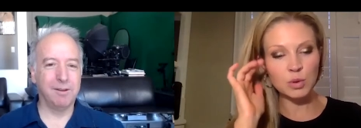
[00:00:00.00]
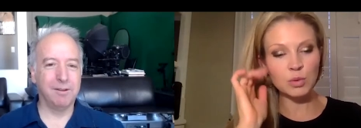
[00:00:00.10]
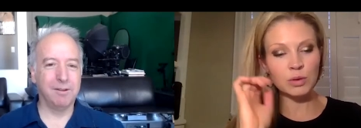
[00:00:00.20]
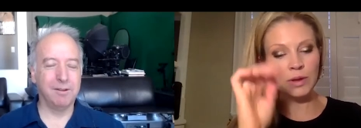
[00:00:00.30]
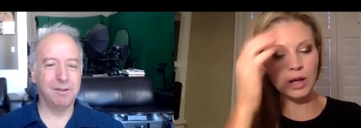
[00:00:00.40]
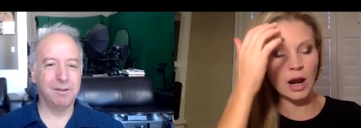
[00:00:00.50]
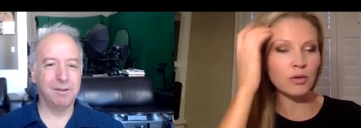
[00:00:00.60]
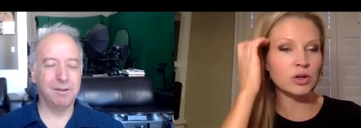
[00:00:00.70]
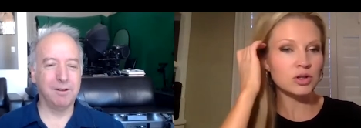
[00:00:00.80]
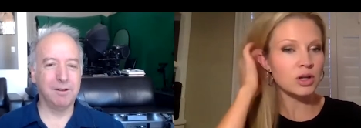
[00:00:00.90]
Speaker 1: people would be like,
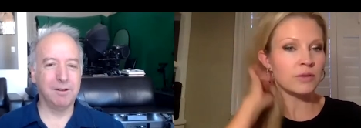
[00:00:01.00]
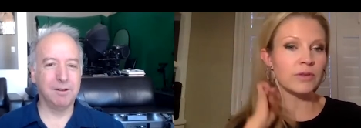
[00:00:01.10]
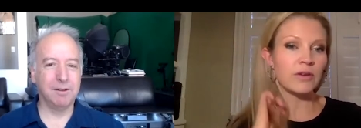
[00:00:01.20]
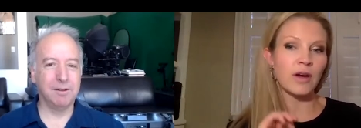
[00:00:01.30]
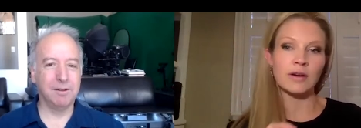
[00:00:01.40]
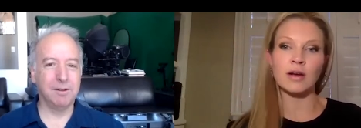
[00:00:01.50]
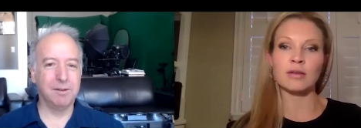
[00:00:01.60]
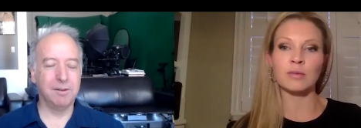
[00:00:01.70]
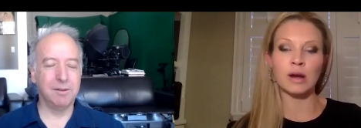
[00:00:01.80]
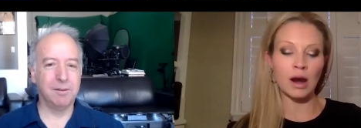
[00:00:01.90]
how could, if they find
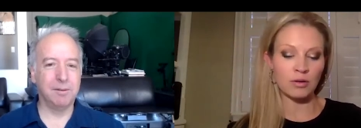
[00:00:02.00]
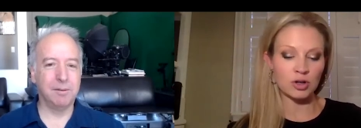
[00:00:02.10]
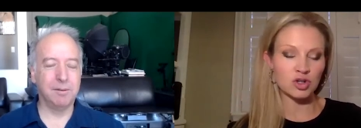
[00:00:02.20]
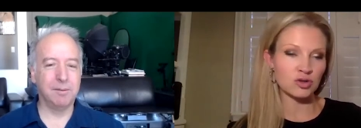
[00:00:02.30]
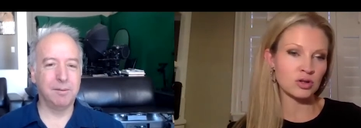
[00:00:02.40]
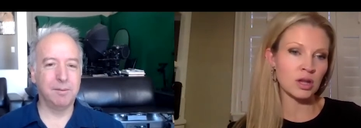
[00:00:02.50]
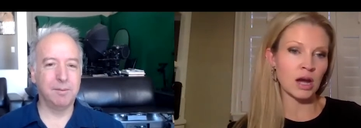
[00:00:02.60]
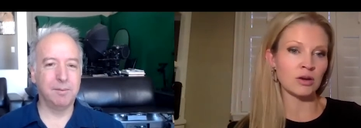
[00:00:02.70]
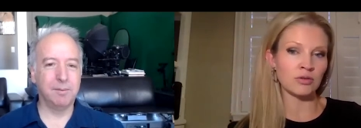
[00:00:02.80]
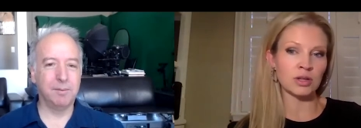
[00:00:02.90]
out, they'd be like, how could you do
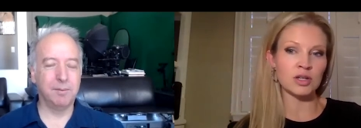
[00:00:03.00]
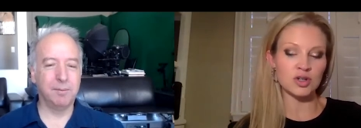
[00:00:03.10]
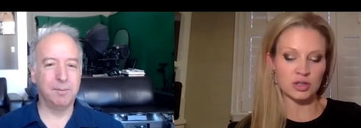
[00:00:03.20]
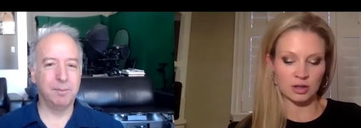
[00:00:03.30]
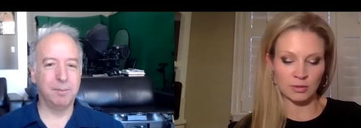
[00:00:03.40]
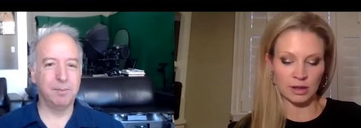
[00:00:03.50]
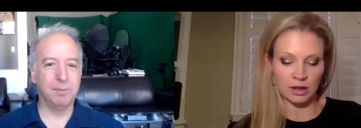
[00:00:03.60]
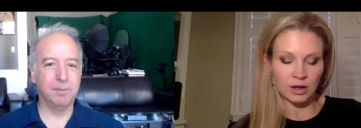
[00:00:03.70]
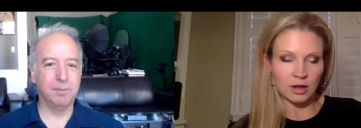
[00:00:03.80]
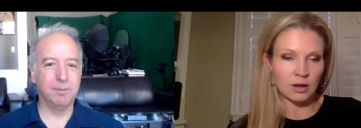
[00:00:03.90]
that? You're religious. And I'm like,
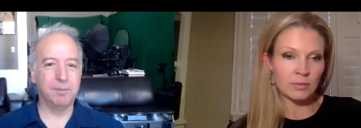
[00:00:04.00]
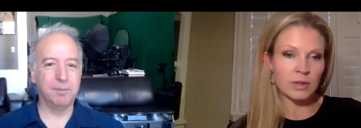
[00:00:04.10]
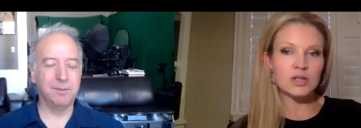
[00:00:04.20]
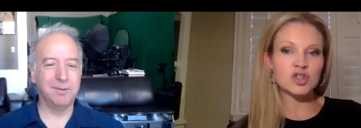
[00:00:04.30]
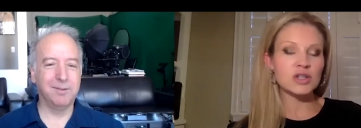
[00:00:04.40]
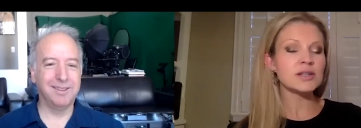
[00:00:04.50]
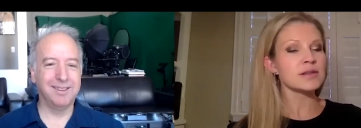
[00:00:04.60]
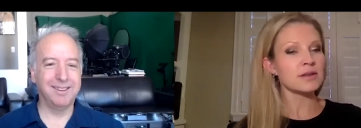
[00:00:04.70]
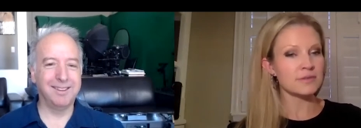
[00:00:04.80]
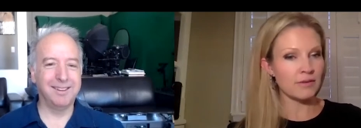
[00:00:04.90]
because
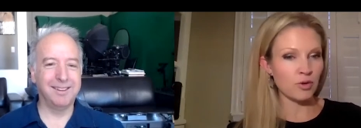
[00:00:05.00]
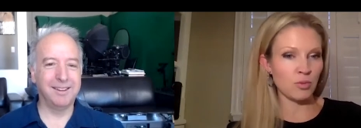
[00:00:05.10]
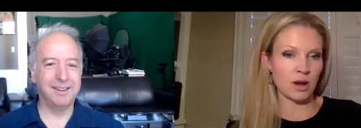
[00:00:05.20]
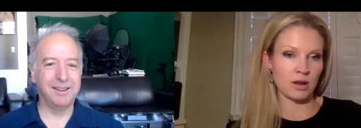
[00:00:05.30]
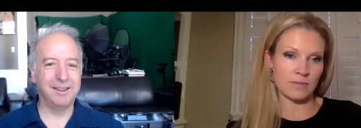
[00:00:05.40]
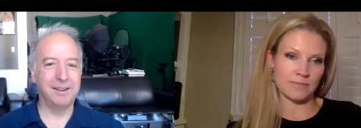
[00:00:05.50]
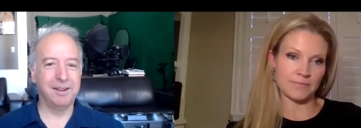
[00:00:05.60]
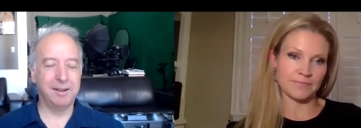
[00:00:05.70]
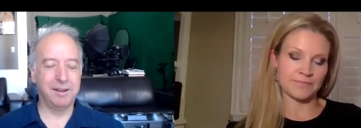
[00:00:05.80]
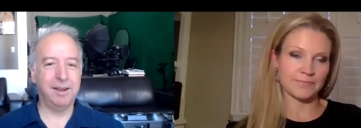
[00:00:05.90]
Jesus loves everybody.
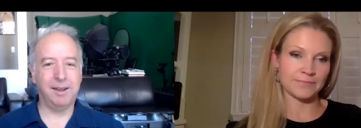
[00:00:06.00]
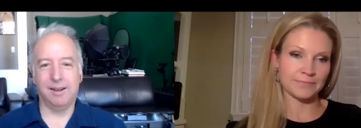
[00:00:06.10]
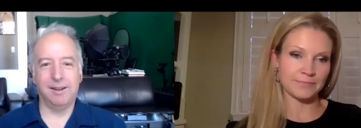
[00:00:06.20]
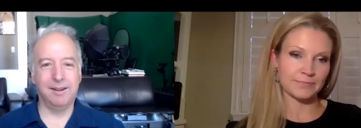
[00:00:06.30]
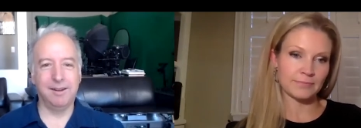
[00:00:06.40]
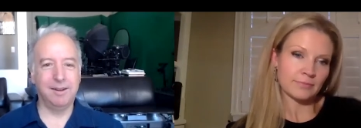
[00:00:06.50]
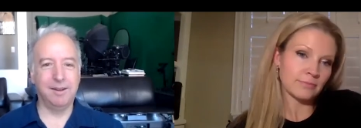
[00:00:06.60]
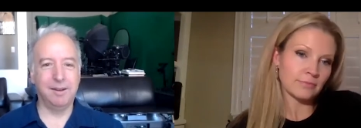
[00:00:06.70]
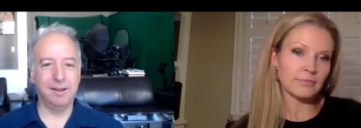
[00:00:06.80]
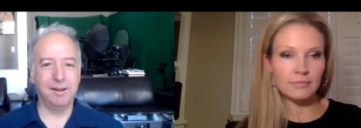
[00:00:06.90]
Speaker 2: Yeah.
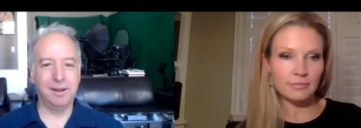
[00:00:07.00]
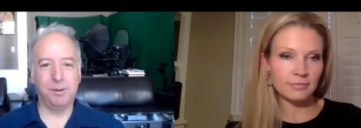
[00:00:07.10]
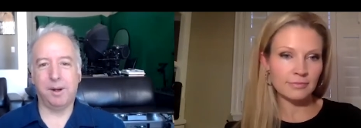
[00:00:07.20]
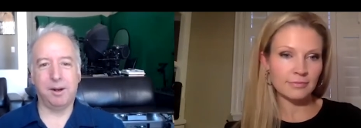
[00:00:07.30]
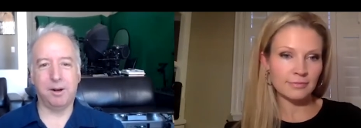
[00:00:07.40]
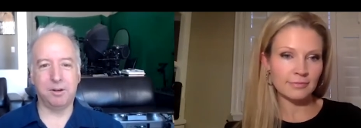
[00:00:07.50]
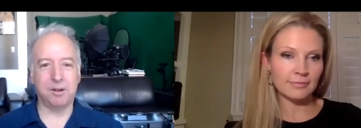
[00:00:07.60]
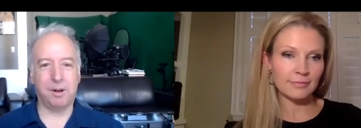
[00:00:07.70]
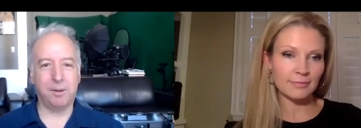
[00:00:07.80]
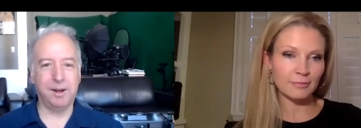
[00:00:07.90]
Created us
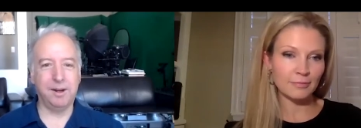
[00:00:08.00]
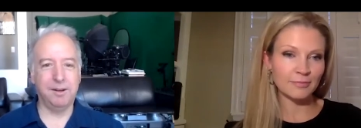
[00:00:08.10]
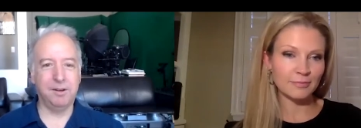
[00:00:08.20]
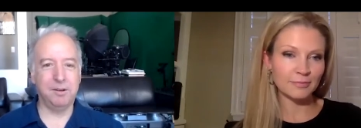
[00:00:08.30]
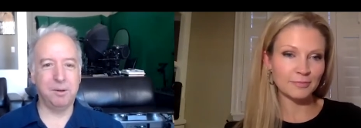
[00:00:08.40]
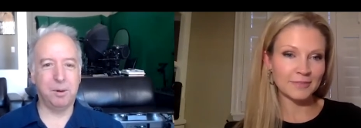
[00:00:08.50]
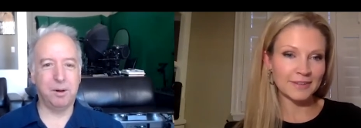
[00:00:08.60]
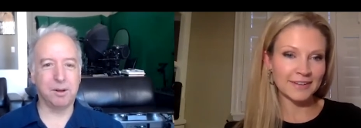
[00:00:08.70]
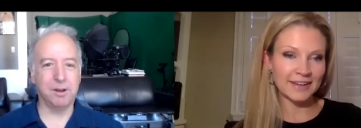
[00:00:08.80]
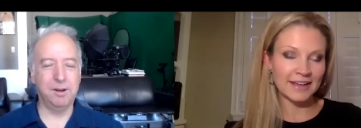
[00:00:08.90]
all, right? So we're
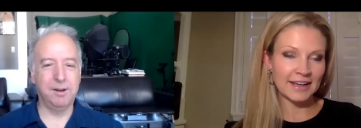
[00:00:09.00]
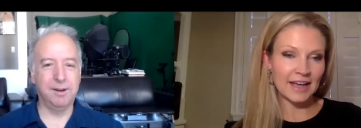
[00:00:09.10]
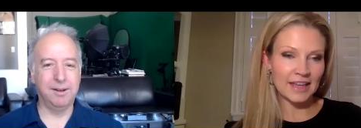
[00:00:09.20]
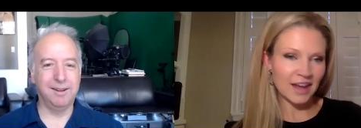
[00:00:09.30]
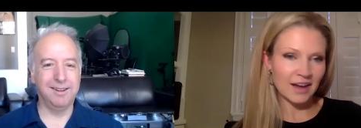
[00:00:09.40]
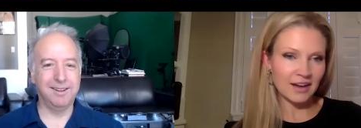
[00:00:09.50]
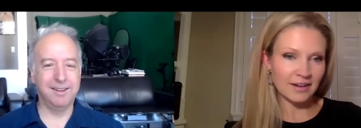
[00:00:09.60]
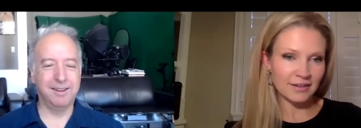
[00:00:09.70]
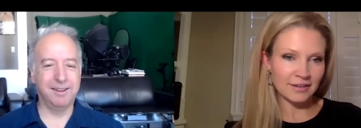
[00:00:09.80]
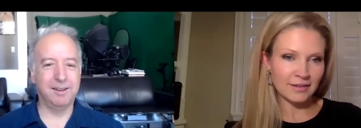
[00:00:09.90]
all good.
Speaker 1: Yeah.
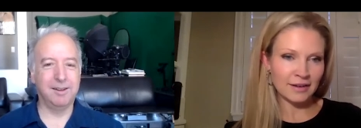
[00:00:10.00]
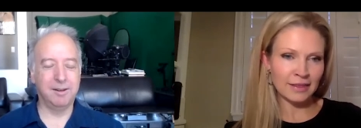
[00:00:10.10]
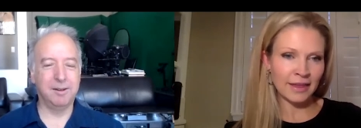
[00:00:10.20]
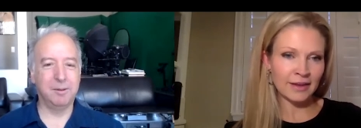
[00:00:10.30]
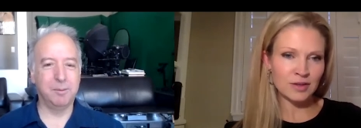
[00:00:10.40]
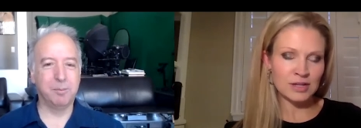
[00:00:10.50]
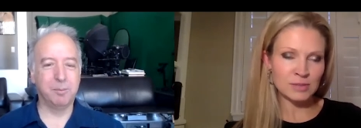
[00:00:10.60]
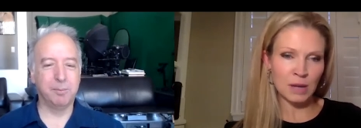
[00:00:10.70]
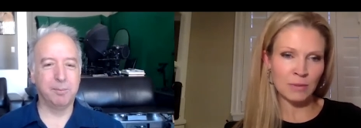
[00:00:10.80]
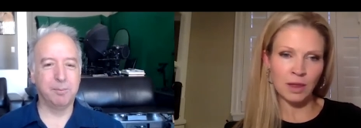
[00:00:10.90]
And like, trust
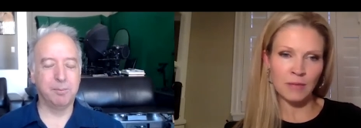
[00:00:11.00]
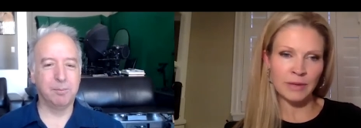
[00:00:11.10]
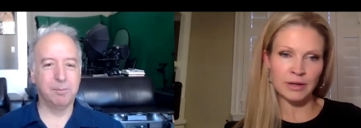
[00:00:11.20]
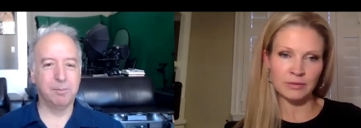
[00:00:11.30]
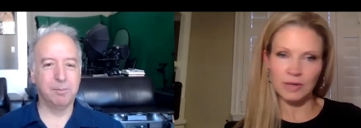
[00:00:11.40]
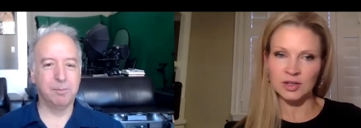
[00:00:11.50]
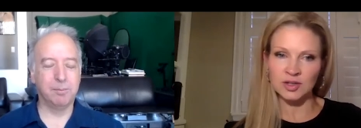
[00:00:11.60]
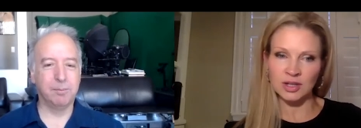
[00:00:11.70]
me, I'm a lot better rich